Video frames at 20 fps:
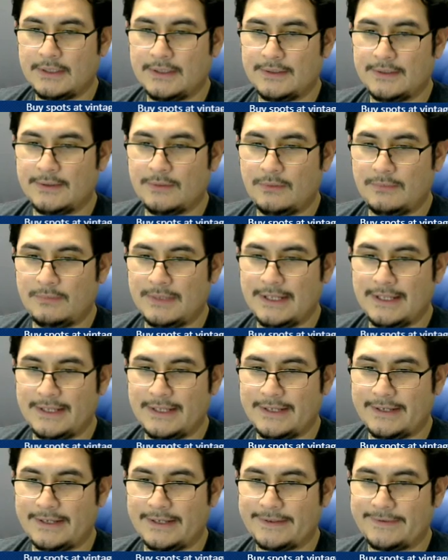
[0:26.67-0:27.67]
Oh my.
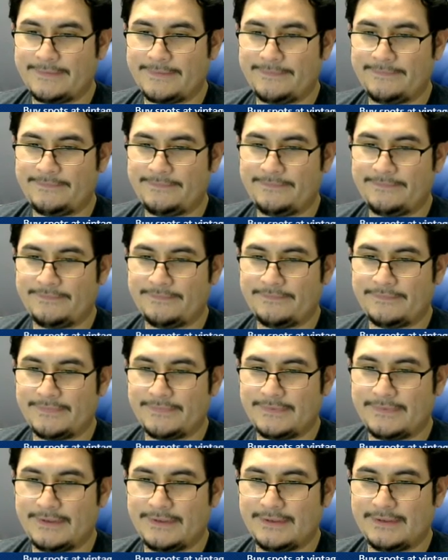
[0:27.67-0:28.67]

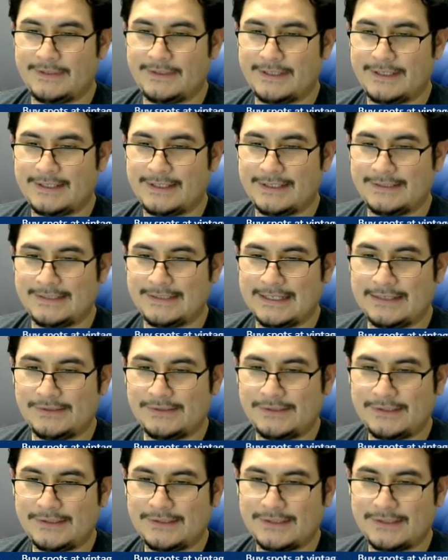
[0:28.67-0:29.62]
Did it hit 1,000?